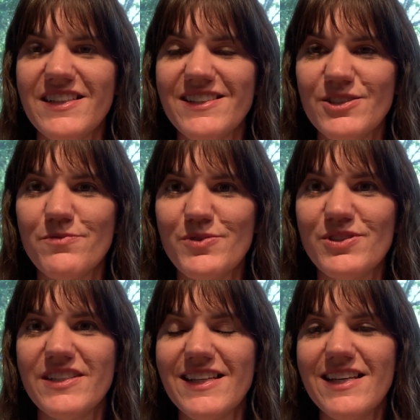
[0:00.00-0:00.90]
And scripture
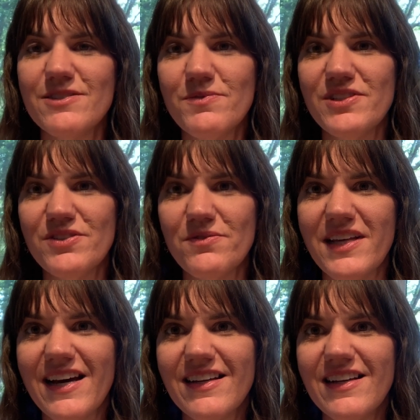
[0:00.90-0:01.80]
says, as we do
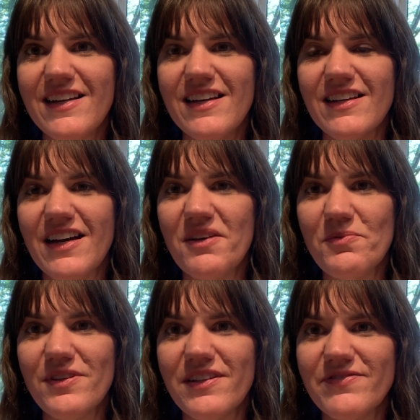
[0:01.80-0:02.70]
that, God
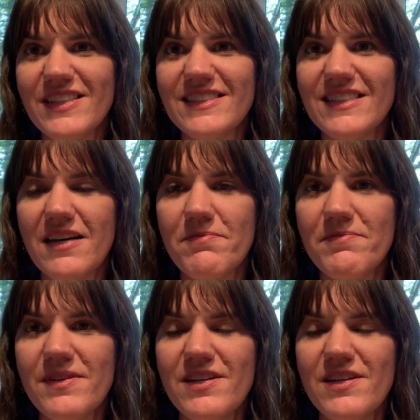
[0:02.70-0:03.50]
will lift us up.